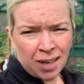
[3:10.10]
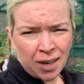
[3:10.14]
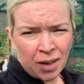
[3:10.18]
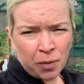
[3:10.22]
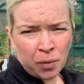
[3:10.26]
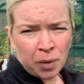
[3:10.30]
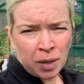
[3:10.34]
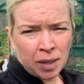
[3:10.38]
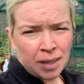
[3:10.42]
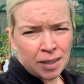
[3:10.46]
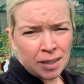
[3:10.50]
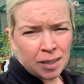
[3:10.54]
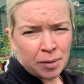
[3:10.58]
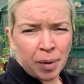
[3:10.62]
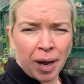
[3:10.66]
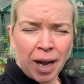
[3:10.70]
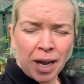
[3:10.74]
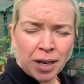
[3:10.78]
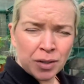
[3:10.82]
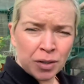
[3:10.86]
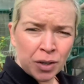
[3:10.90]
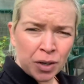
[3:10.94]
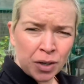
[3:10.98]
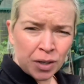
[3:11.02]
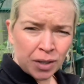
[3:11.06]
with the
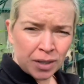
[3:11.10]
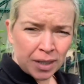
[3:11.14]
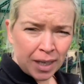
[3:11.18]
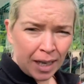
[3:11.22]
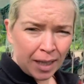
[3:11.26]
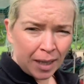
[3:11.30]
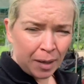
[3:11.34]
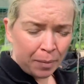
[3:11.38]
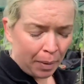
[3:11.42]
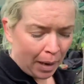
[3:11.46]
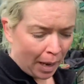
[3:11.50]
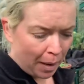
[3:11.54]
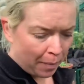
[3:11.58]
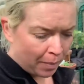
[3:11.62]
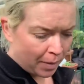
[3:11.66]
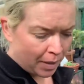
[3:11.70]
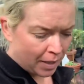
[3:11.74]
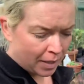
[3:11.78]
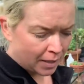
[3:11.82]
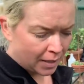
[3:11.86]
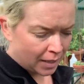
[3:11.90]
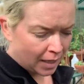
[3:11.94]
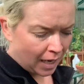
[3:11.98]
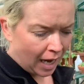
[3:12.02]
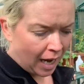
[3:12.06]
tomatoes and the
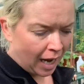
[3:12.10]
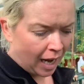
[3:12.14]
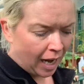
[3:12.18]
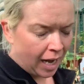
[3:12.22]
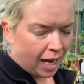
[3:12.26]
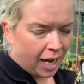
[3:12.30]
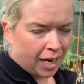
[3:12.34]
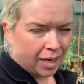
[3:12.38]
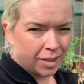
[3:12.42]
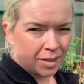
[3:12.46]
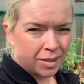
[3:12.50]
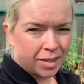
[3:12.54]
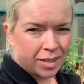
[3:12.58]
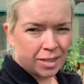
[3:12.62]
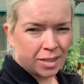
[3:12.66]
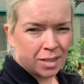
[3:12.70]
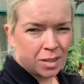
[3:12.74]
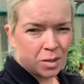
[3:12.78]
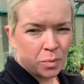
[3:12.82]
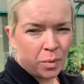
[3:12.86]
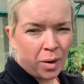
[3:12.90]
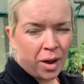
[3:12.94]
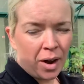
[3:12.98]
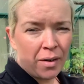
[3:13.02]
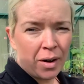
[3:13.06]
peppers, and this
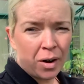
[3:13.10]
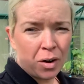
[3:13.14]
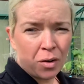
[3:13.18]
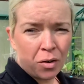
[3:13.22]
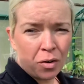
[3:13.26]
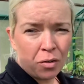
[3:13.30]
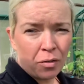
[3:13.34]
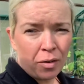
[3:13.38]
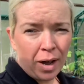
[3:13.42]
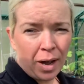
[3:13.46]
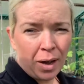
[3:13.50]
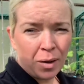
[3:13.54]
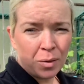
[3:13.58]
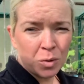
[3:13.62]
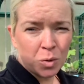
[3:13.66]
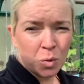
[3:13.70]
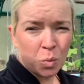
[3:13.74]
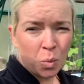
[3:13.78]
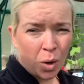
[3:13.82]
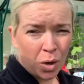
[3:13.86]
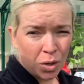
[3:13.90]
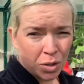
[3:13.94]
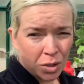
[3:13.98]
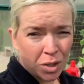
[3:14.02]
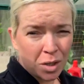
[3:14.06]
is where I go around,
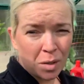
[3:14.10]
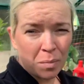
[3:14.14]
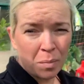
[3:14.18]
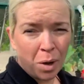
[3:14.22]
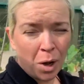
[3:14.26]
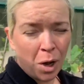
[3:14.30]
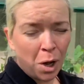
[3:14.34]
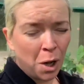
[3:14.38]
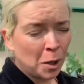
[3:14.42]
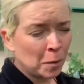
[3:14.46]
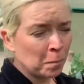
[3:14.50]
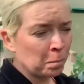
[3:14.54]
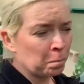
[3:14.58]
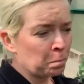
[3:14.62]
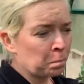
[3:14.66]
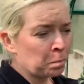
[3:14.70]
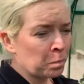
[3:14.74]
water them all.